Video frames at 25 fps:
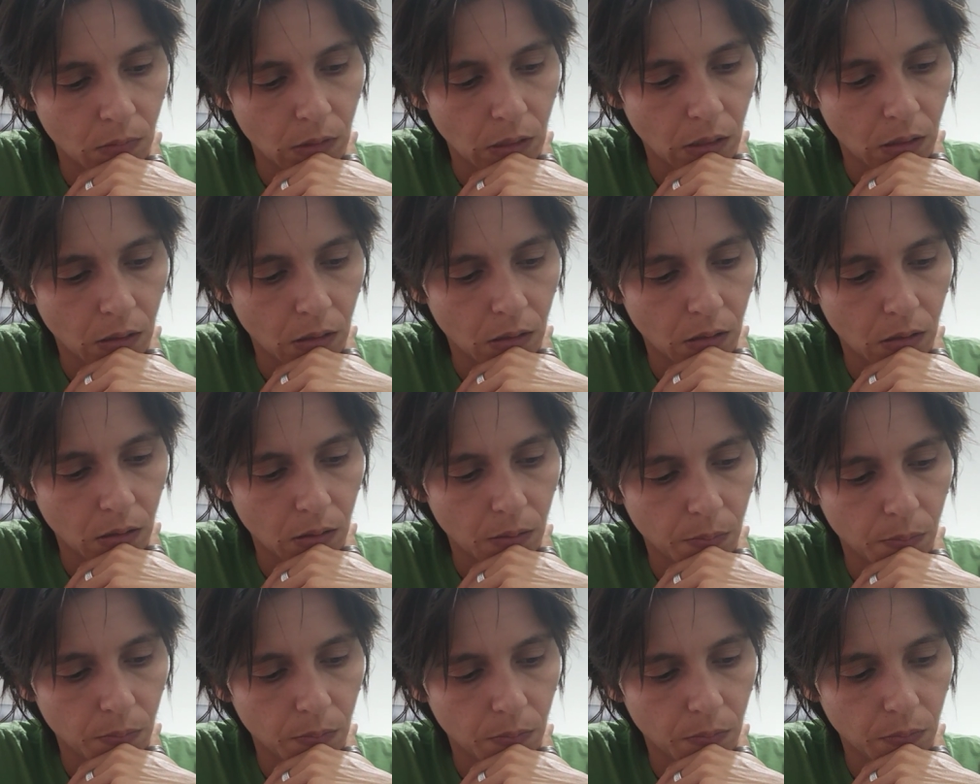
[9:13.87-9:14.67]

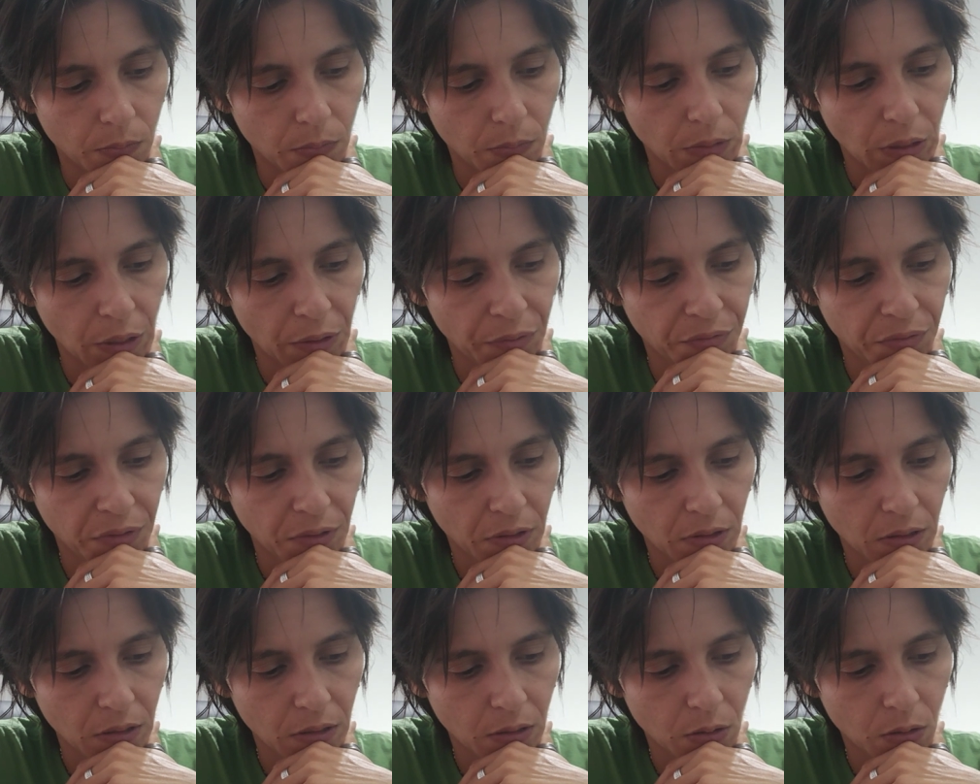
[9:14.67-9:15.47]
Um, I
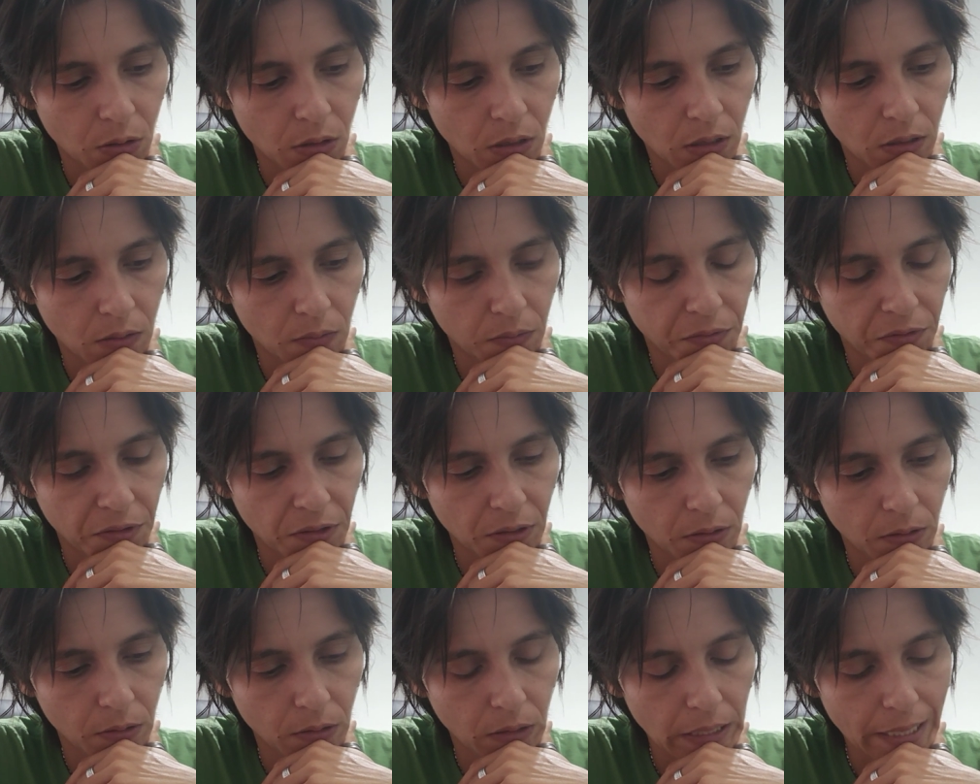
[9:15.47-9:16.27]
feel like you're gonna
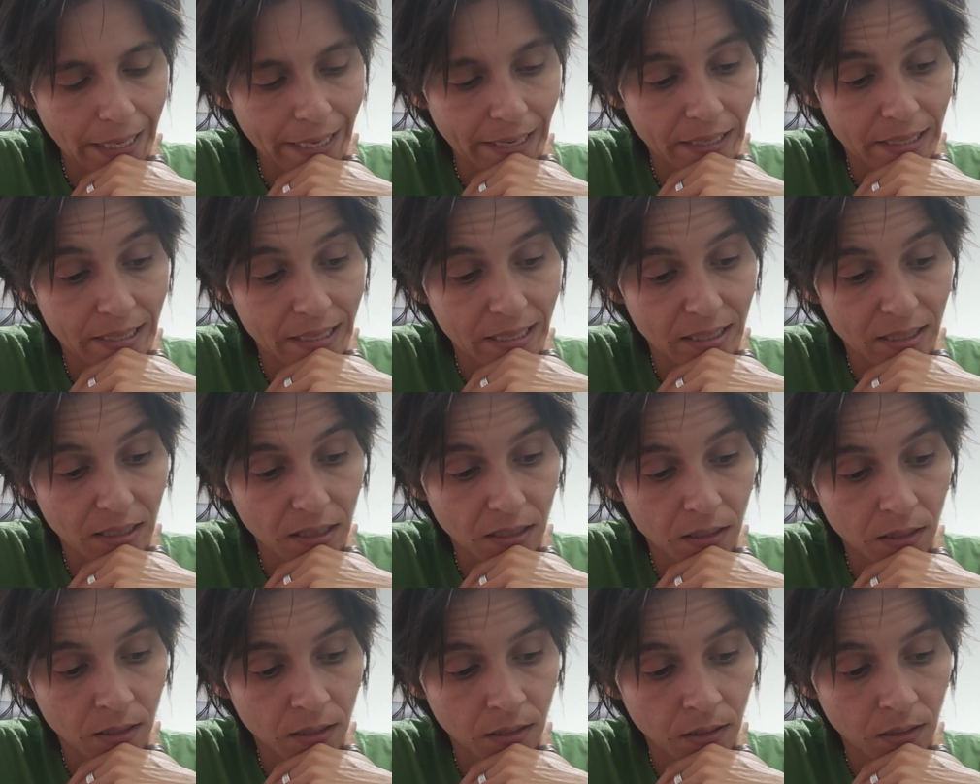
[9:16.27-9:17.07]
feel a
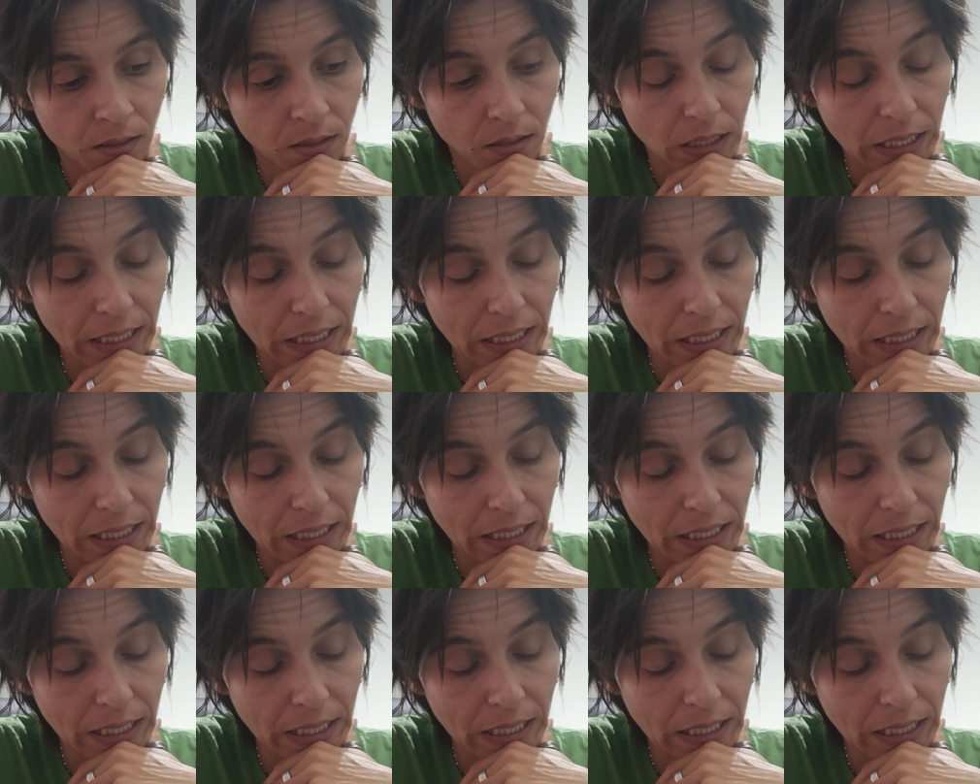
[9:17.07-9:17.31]
sudden